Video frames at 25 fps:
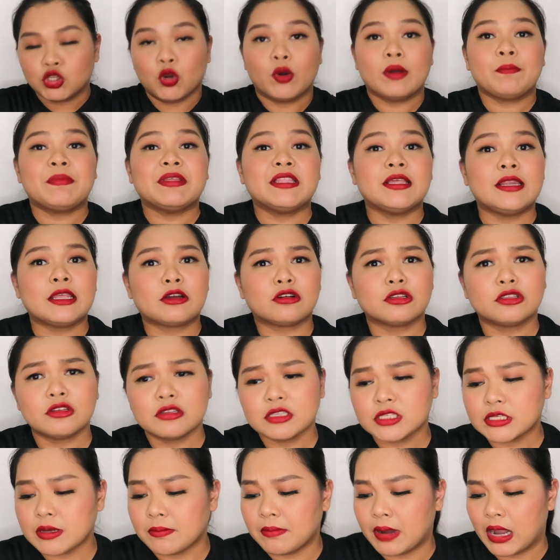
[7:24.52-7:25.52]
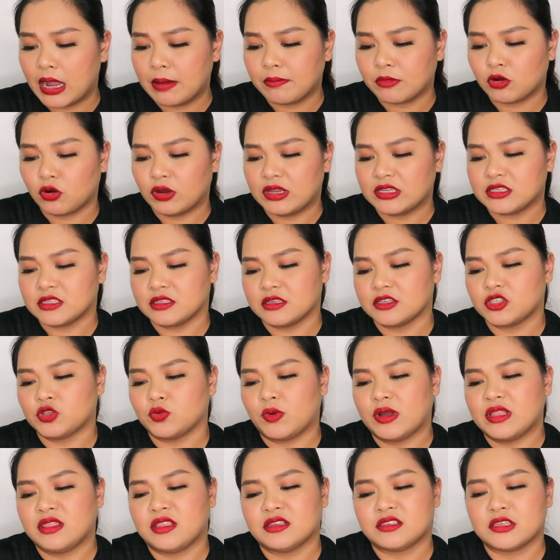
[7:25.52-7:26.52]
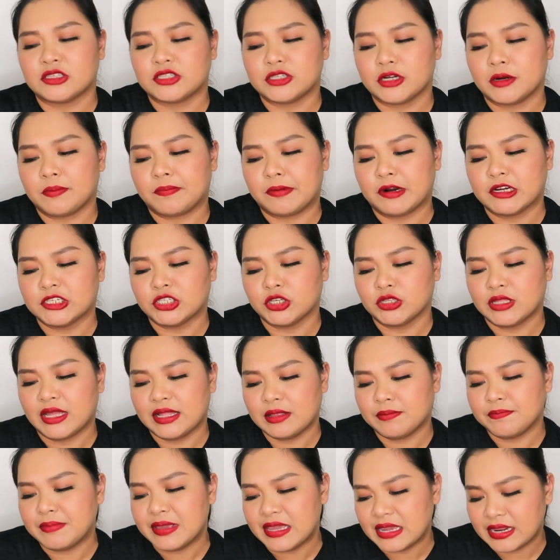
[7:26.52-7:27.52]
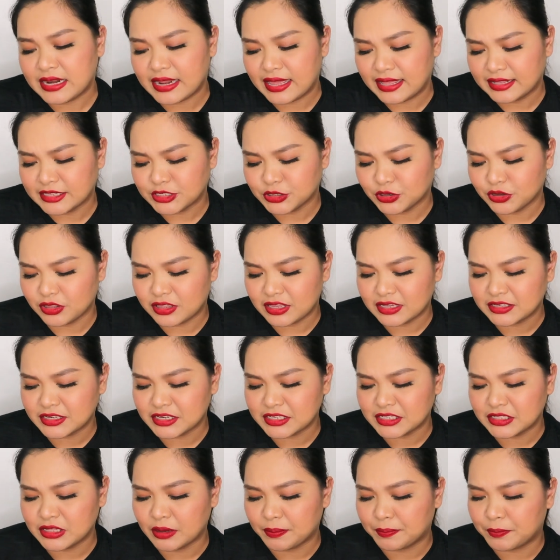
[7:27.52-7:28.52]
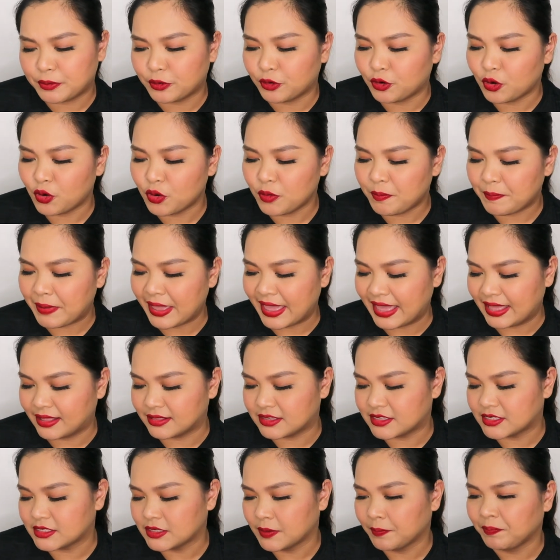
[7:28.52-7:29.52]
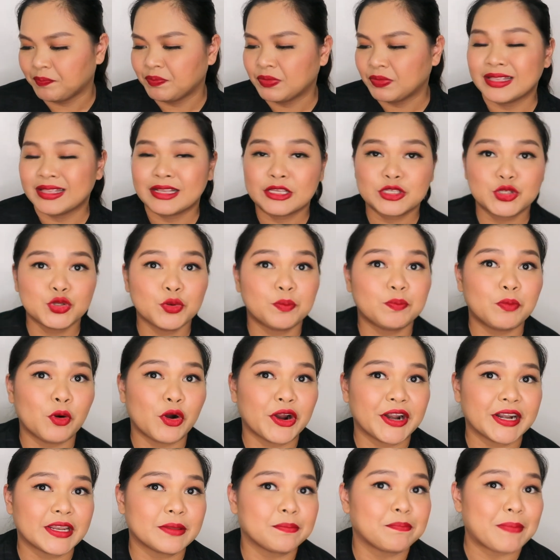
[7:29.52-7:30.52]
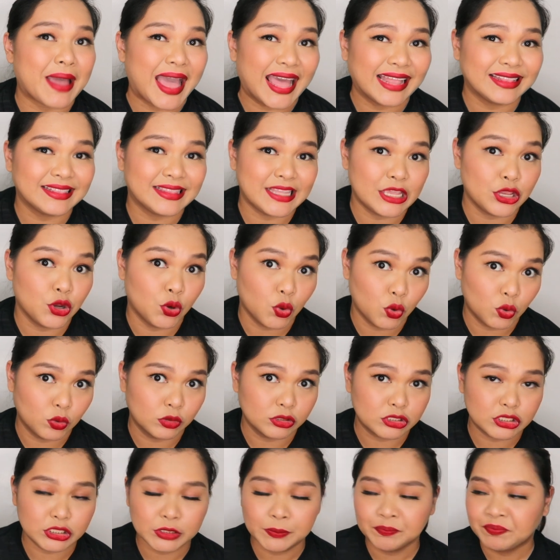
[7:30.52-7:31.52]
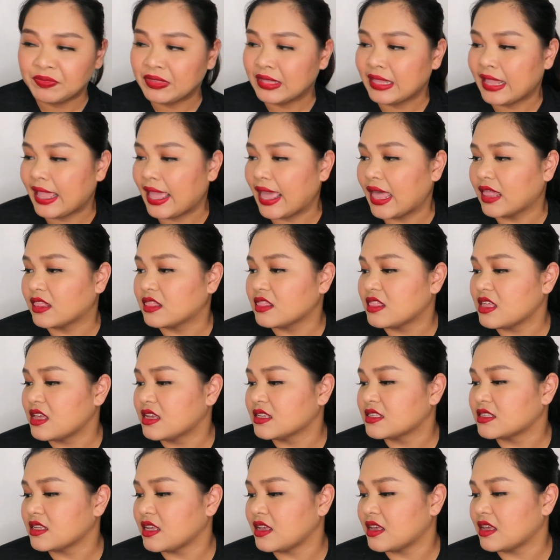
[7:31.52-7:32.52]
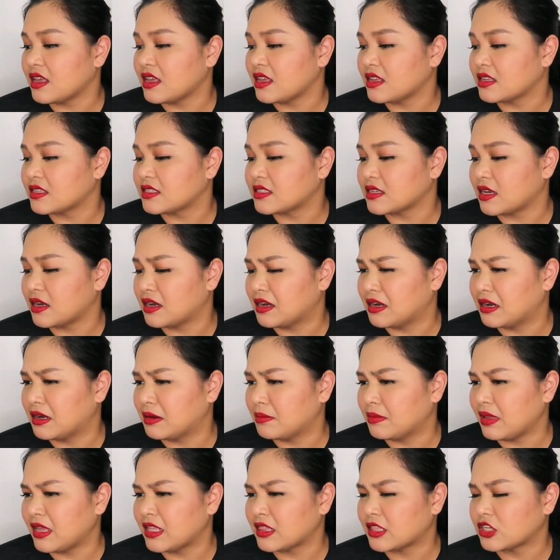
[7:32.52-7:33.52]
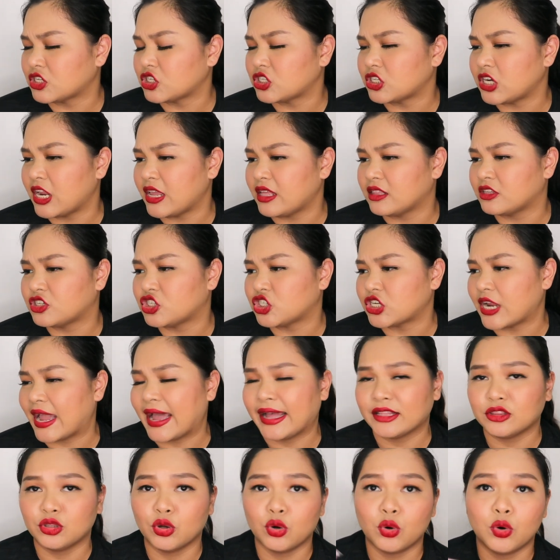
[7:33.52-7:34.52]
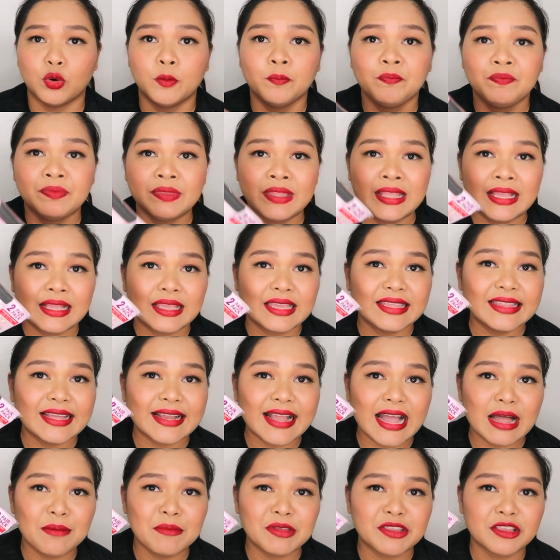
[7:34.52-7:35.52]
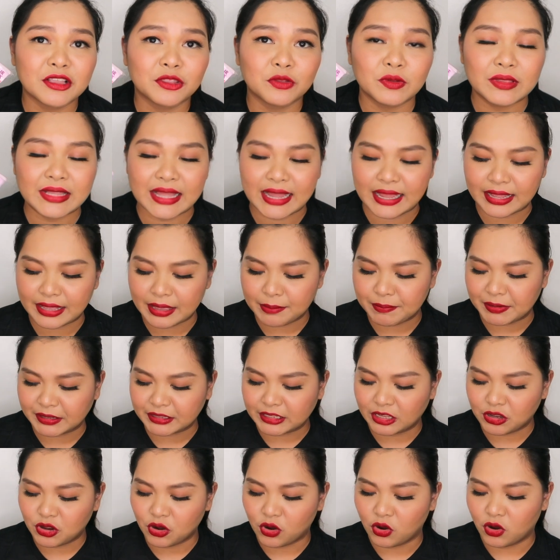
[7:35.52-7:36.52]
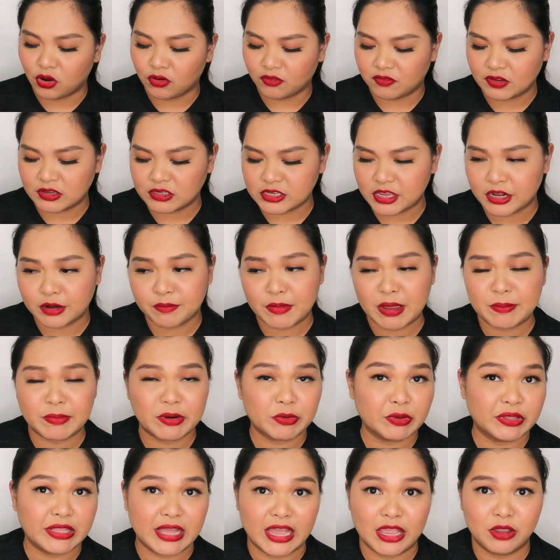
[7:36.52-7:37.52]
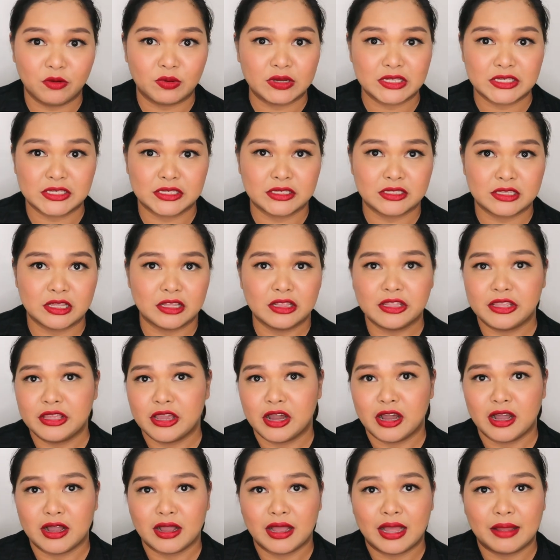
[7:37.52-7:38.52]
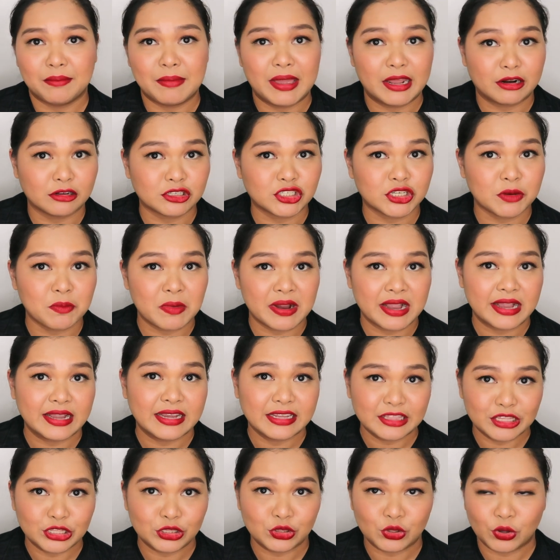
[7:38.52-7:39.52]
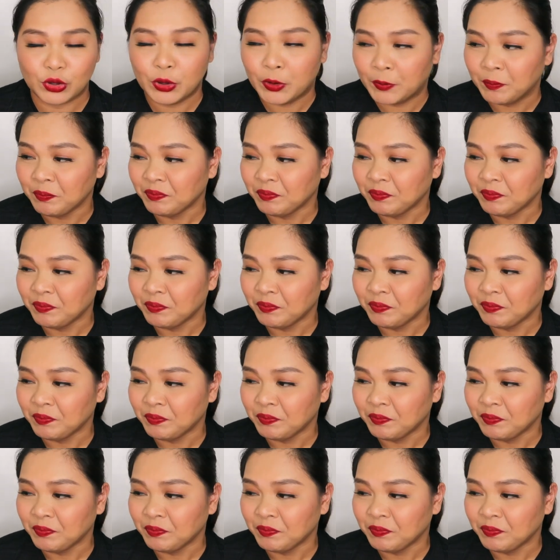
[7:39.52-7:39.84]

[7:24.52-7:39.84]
So, pinili ko dun sa mom ko is this one. This is her personal bilin. So, this is the Pro Peds Support Pantyhose. And this is in the shade Shadow. Ginagamit niya to lagi pag nag-office. I remember when I was still young, meron siya mga ganito.